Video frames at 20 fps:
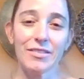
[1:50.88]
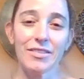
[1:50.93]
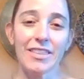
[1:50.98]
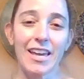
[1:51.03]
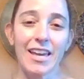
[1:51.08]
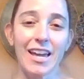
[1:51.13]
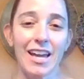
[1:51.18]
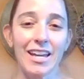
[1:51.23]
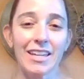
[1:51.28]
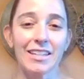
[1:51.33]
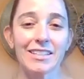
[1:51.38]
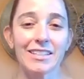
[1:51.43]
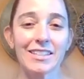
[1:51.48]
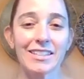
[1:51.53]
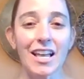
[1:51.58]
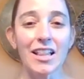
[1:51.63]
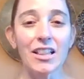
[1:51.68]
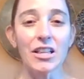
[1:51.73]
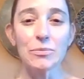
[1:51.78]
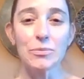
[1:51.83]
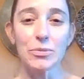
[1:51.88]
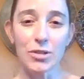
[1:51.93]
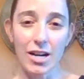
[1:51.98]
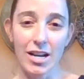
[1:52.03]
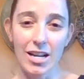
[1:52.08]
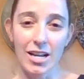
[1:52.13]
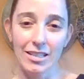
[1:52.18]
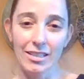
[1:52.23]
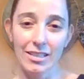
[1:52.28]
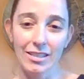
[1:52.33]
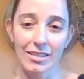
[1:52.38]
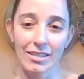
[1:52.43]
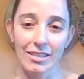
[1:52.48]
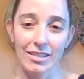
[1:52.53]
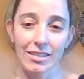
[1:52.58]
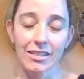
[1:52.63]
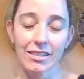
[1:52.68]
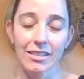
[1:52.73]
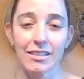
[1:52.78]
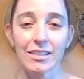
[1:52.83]
that
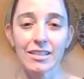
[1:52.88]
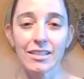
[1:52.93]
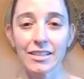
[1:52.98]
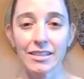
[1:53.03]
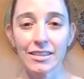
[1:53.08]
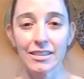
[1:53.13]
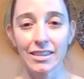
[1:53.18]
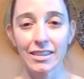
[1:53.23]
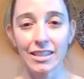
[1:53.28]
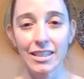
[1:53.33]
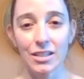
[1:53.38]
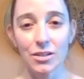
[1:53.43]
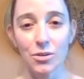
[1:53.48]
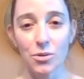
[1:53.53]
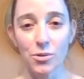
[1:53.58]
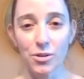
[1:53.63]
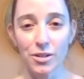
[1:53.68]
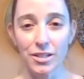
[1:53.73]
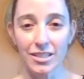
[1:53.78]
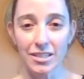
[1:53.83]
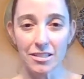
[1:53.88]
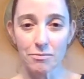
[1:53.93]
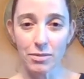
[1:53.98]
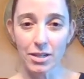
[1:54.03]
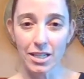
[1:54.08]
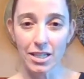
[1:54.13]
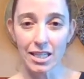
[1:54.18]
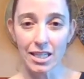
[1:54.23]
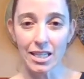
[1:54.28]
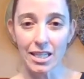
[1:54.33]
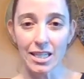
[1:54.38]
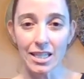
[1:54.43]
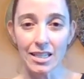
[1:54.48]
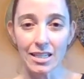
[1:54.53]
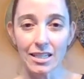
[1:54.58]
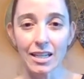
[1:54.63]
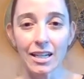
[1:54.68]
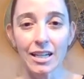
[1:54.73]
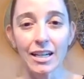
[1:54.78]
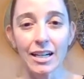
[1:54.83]
celebrates the horse and
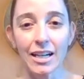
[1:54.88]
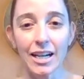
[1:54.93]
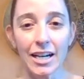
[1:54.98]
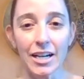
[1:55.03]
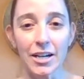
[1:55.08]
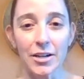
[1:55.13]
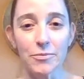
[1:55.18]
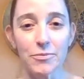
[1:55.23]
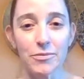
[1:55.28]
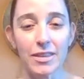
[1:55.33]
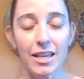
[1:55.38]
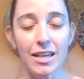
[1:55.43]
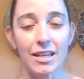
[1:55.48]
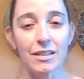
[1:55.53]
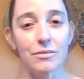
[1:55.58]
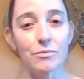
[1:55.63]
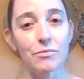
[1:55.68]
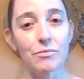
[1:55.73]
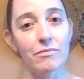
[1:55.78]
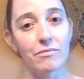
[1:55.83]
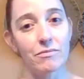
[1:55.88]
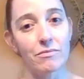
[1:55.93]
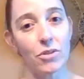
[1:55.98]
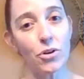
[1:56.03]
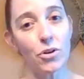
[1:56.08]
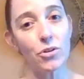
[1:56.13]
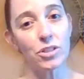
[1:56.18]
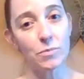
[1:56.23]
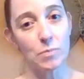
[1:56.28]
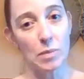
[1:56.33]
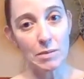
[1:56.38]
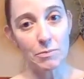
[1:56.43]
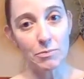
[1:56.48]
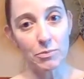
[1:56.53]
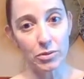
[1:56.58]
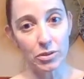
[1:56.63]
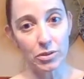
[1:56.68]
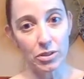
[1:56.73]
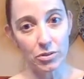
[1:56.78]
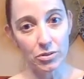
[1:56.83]
buggy um, that most
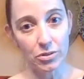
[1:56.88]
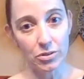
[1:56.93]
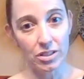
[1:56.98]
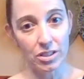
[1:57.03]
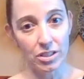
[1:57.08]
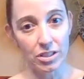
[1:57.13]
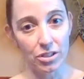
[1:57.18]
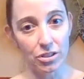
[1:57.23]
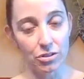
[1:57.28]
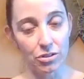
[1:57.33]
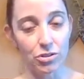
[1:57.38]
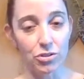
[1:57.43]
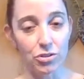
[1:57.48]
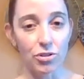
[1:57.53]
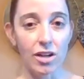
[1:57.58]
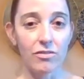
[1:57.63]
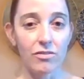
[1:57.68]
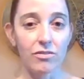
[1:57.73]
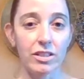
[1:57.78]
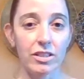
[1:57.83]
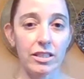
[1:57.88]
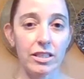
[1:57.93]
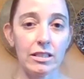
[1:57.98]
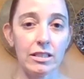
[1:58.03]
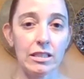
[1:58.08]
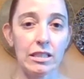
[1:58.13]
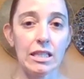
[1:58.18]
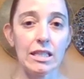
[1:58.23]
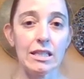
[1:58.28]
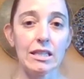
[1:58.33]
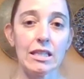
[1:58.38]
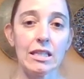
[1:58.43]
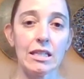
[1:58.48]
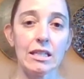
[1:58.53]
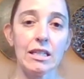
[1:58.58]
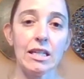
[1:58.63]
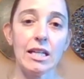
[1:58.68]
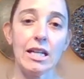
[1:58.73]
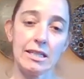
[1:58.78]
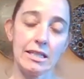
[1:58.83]
people used to travel in in the
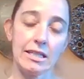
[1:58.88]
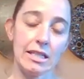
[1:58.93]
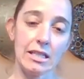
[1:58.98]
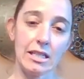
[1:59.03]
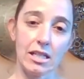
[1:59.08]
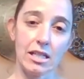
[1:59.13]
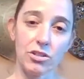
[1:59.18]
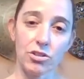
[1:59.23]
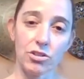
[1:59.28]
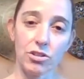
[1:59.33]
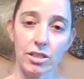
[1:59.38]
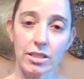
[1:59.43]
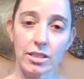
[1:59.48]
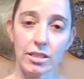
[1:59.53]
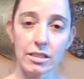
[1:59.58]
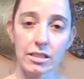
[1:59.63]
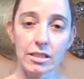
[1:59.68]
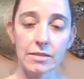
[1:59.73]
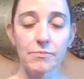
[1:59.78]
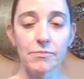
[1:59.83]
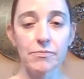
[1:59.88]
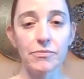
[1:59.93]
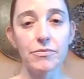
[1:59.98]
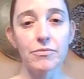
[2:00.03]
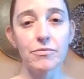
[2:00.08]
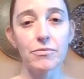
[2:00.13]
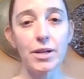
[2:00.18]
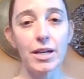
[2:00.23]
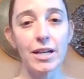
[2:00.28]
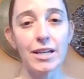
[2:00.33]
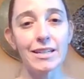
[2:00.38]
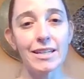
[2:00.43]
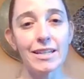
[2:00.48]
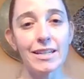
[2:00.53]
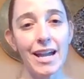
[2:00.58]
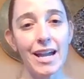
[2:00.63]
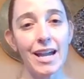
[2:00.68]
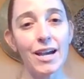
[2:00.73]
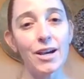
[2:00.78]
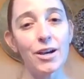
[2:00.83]
1800s, but
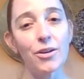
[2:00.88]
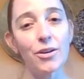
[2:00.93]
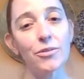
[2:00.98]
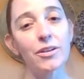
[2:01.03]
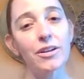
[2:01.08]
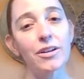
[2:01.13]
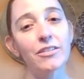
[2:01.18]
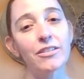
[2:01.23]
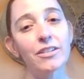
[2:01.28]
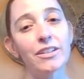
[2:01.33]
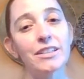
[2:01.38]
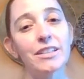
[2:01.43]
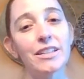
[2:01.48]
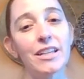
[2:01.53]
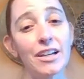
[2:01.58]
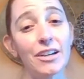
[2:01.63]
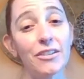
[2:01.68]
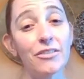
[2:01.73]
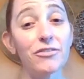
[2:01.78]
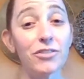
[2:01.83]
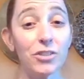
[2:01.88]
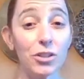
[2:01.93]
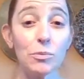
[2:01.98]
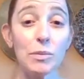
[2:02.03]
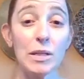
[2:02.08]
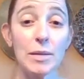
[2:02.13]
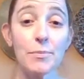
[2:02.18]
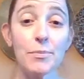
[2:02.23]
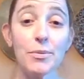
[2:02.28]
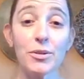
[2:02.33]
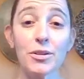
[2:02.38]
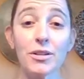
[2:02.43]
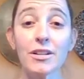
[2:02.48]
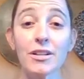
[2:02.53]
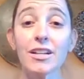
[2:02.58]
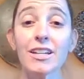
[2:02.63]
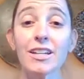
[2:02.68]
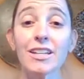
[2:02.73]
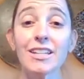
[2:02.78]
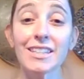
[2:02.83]
now a few
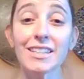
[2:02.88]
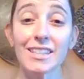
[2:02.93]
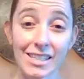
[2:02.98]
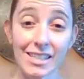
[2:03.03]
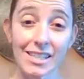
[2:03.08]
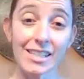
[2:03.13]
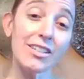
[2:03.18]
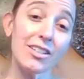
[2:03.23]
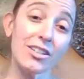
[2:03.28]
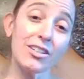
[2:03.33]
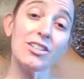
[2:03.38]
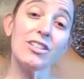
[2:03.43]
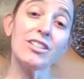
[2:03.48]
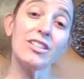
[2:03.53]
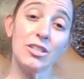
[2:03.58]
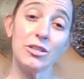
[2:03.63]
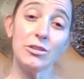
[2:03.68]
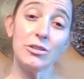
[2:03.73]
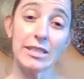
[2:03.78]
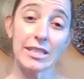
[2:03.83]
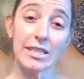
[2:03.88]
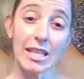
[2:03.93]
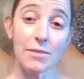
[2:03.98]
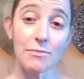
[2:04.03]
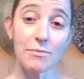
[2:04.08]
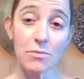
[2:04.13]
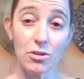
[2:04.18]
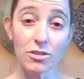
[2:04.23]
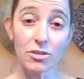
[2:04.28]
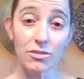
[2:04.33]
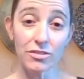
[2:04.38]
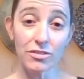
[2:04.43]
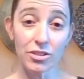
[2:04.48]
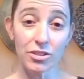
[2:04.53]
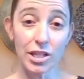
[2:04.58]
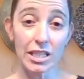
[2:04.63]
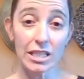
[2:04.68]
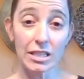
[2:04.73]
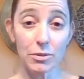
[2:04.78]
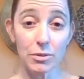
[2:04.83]
people still use that mode of
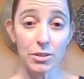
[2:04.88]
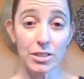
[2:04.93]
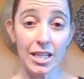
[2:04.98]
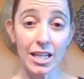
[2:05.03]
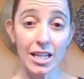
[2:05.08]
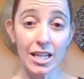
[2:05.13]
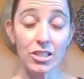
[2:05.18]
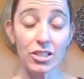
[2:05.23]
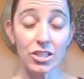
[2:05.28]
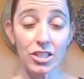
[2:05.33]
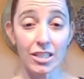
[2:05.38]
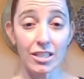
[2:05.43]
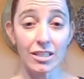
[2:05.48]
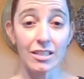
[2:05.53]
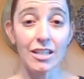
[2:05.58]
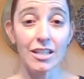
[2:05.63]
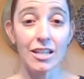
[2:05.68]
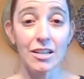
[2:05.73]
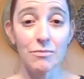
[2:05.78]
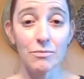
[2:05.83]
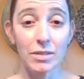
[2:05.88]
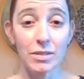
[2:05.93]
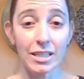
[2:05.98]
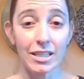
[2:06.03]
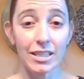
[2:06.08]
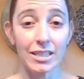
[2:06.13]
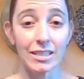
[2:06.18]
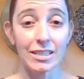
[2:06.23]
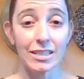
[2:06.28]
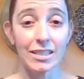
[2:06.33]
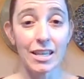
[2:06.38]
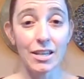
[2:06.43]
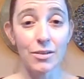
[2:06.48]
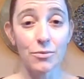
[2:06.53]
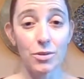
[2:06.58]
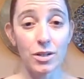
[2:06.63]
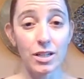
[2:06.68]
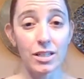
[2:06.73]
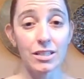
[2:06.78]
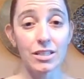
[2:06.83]
transportation because they
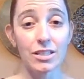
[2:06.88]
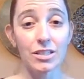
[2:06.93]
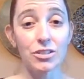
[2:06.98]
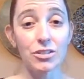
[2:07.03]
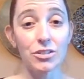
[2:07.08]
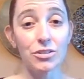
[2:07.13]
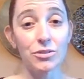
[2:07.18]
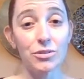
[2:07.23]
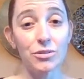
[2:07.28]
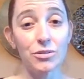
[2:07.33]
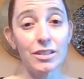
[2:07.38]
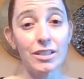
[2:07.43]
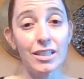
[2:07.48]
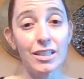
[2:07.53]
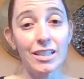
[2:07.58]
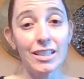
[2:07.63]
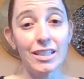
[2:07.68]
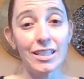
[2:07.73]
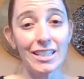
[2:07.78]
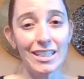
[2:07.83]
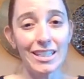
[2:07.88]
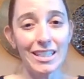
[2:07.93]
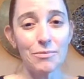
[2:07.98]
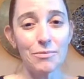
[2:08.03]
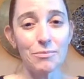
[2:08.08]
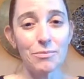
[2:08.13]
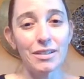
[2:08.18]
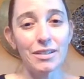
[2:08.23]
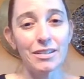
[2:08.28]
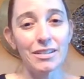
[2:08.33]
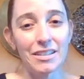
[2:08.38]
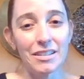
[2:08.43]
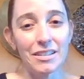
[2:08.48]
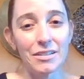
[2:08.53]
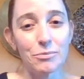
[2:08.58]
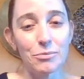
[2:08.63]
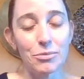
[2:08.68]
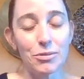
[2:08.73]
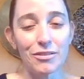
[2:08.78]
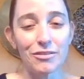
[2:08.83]
want to keep
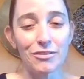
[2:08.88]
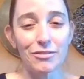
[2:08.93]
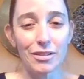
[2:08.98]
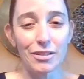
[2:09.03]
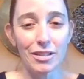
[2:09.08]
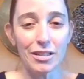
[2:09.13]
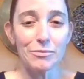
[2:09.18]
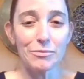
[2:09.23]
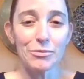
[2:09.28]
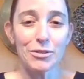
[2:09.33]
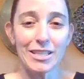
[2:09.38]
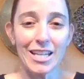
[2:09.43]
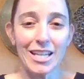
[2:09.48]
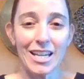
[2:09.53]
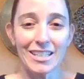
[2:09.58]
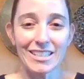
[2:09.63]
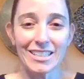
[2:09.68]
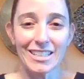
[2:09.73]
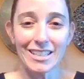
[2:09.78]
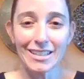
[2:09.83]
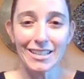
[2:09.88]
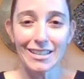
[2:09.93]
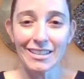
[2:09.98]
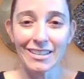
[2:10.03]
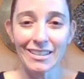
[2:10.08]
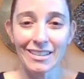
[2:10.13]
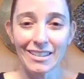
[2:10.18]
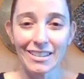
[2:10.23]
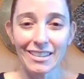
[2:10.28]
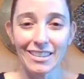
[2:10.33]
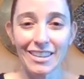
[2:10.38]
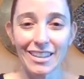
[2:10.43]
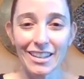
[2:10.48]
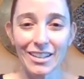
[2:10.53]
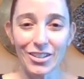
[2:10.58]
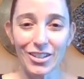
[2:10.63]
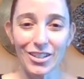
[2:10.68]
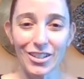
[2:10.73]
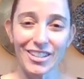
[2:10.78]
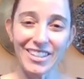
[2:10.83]
pro- uh, protecting the
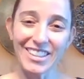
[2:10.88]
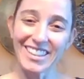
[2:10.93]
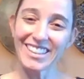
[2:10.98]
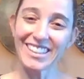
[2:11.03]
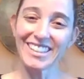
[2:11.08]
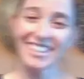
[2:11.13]
earth.